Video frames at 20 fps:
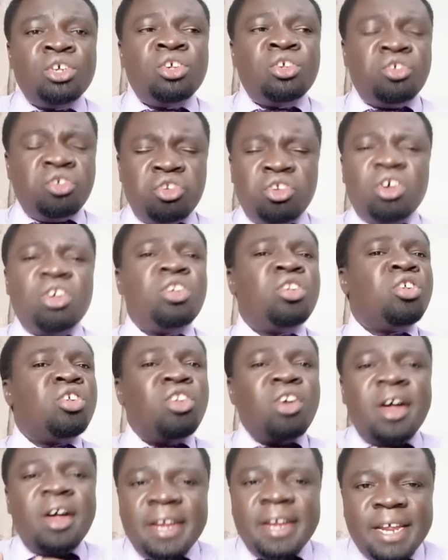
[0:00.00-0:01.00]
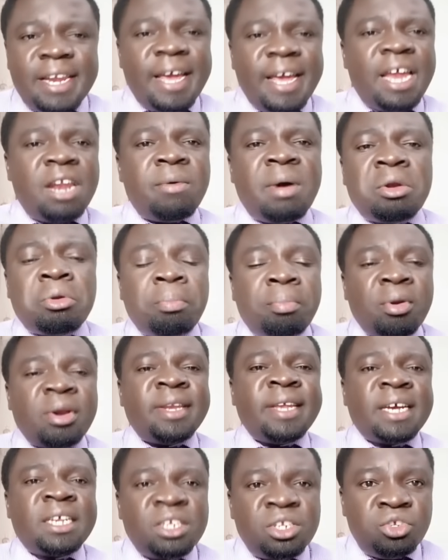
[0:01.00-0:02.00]
You don't need anyone to
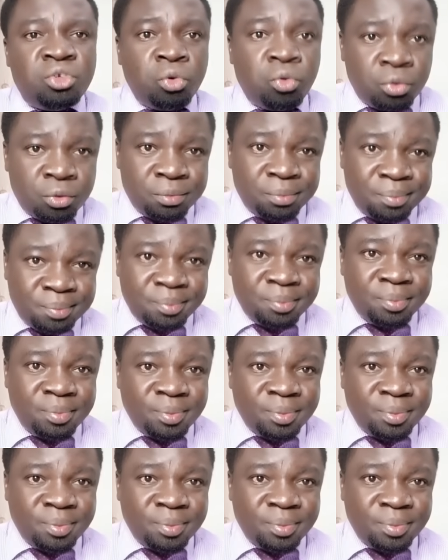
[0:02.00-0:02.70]
protect you.